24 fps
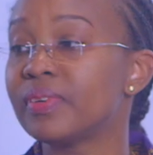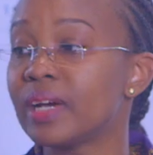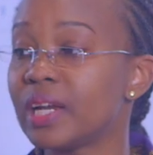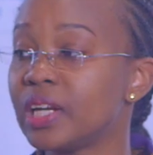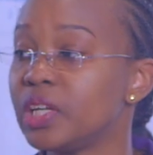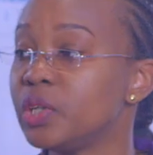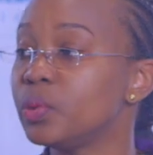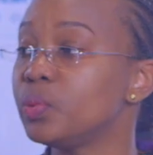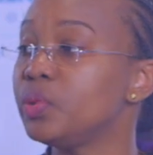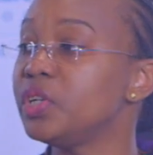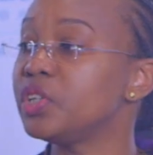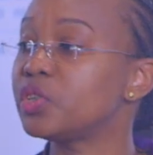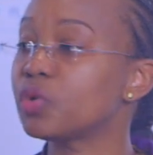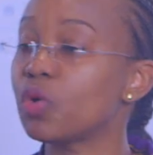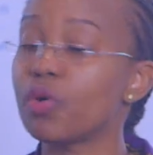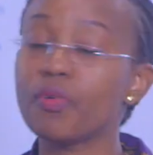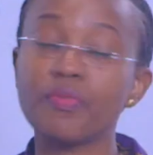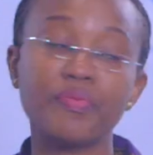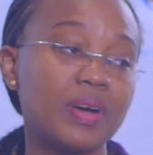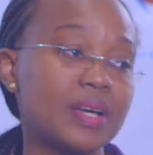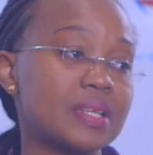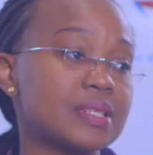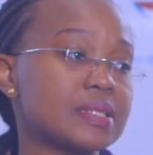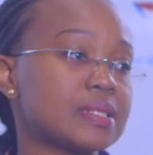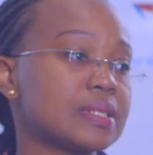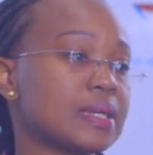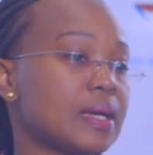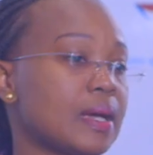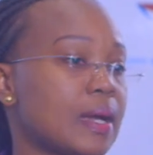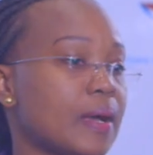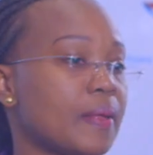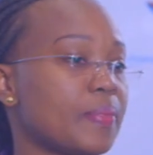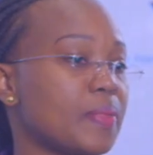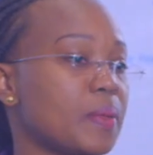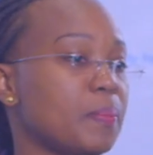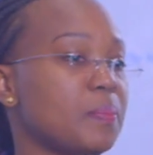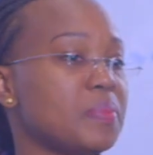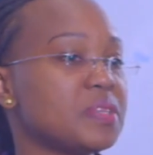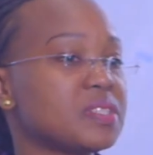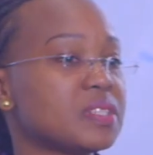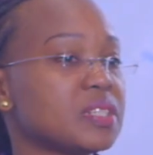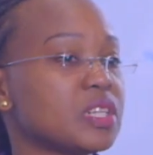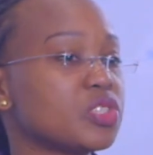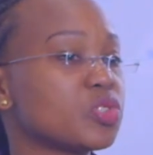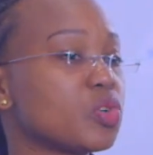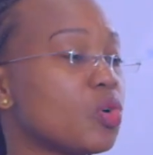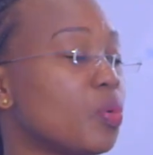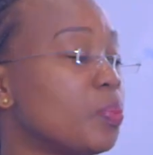value it offers the
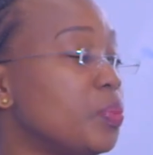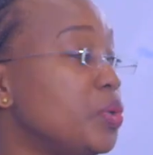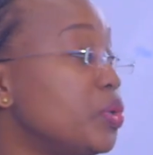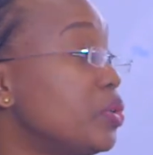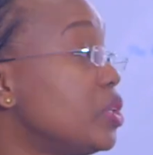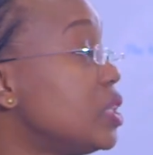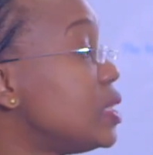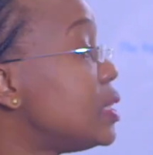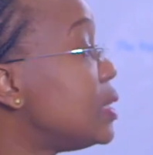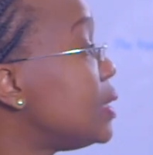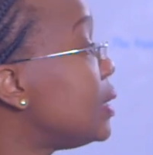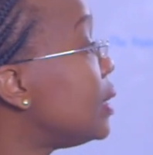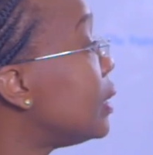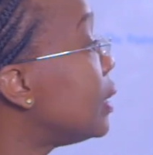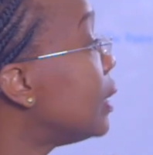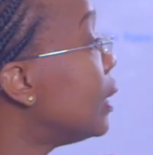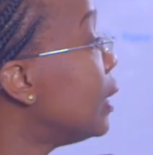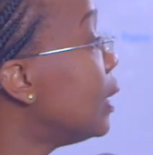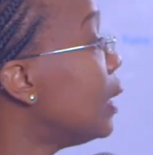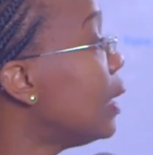business community,